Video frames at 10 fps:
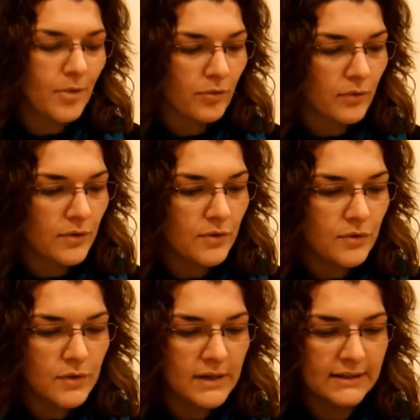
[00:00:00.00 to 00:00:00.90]

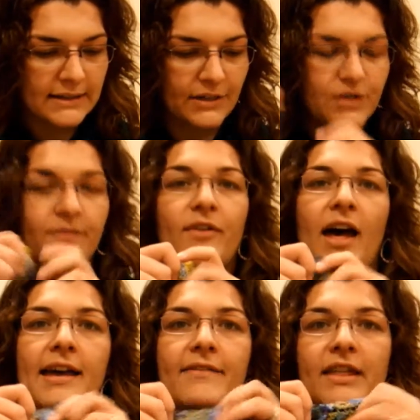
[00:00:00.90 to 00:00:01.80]
through section
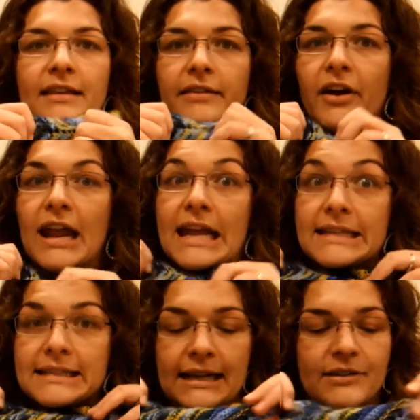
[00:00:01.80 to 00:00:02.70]
5. I think there are
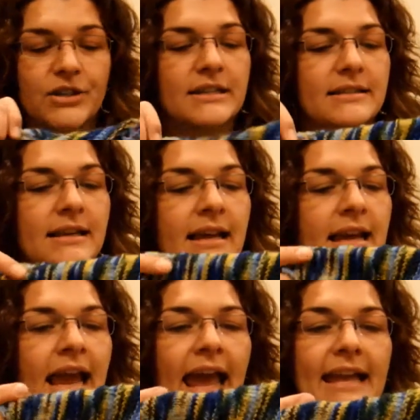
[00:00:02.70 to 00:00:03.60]
8 sections
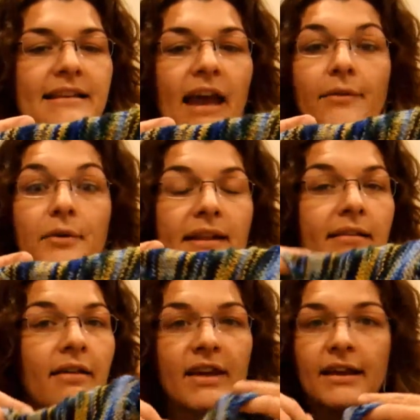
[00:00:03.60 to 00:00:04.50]
and I really
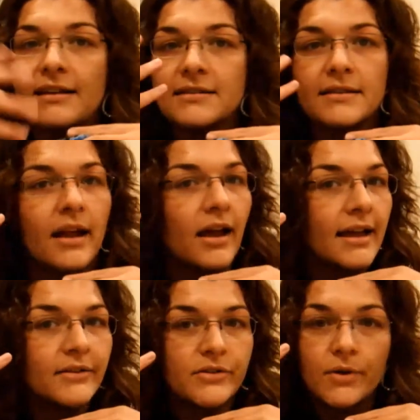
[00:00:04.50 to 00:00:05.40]
love it. It's
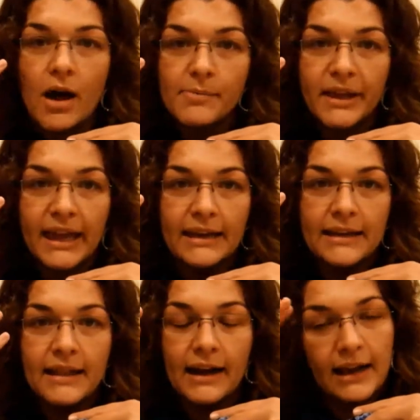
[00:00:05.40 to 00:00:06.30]
not too
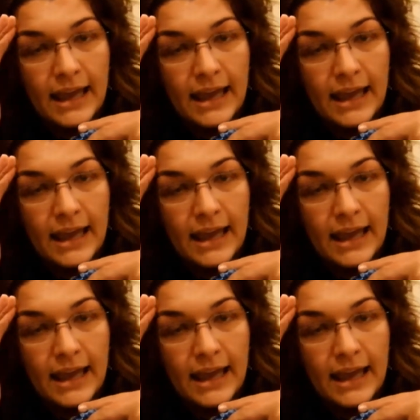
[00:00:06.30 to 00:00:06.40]
complicated